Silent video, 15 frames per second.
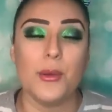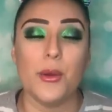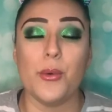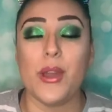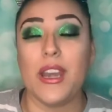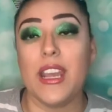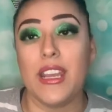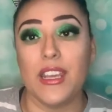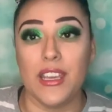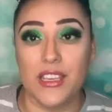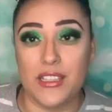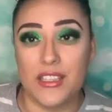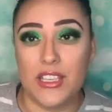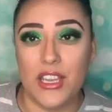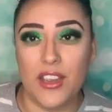But when it
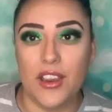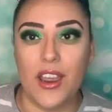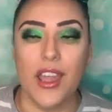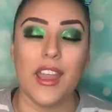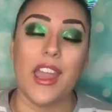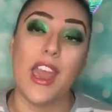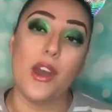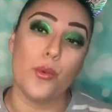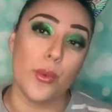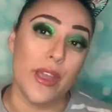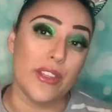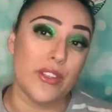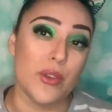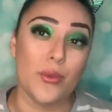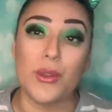gets here, I can't
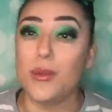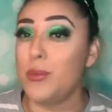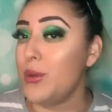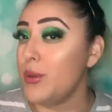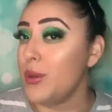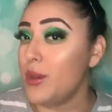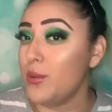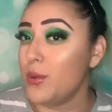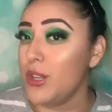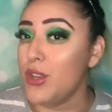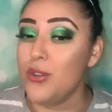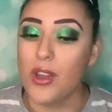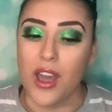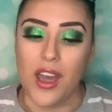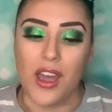wait to review it for
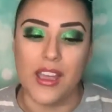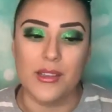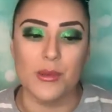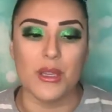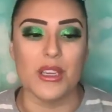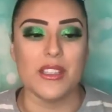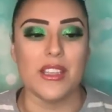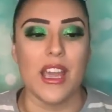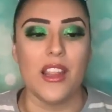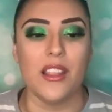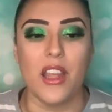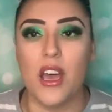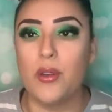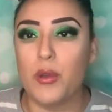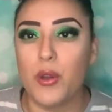you guys. Because I
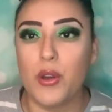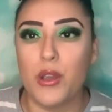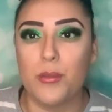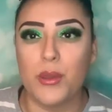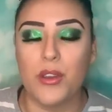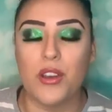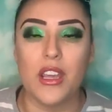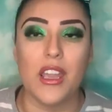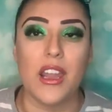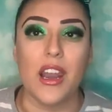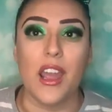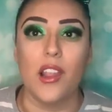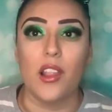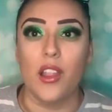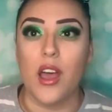love Huda Beauty and
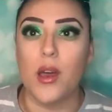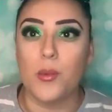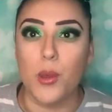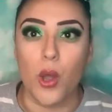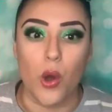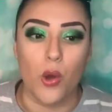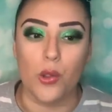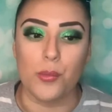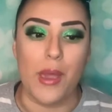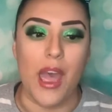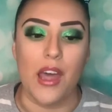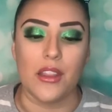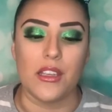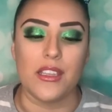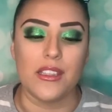I love gold
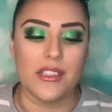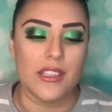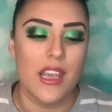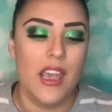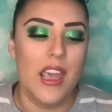palettes.